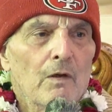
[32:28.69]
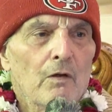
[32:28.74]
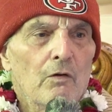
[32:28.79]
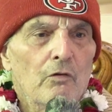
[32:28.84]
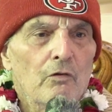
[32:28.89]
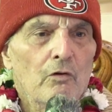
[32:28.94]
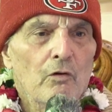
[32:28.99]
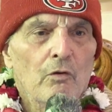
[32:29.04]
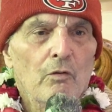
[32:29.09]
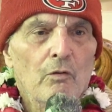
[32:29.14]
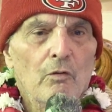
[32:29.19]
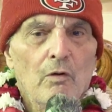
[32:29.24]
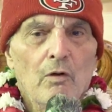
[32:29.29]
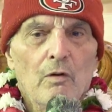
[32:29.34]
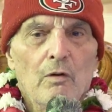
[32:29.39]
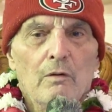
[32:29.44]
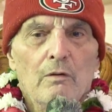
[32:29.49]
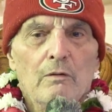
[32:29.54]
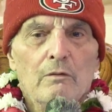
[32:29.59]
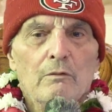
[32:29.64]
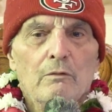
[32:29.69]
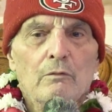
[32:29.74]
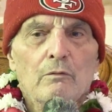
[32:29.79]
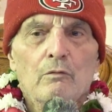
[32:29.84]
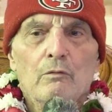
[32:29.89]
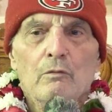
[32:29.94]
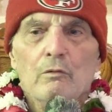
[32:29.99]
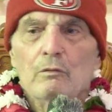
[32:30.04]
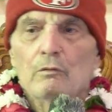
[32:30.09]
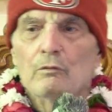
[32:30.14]
So,
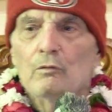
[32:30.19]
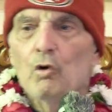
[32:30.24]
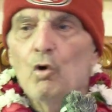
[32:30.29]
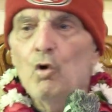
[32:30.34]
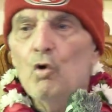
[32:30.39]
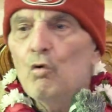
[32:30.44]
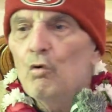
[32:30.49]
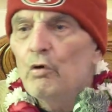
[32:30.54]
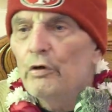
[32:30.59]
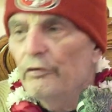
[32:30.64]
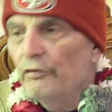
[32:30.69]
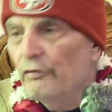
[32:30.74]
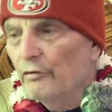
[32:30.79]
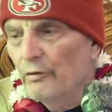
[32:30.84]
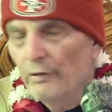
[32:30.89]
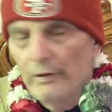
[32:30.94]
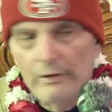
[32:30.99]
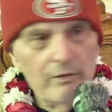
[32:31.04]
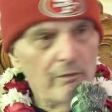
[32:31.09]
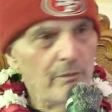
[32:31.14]
who is going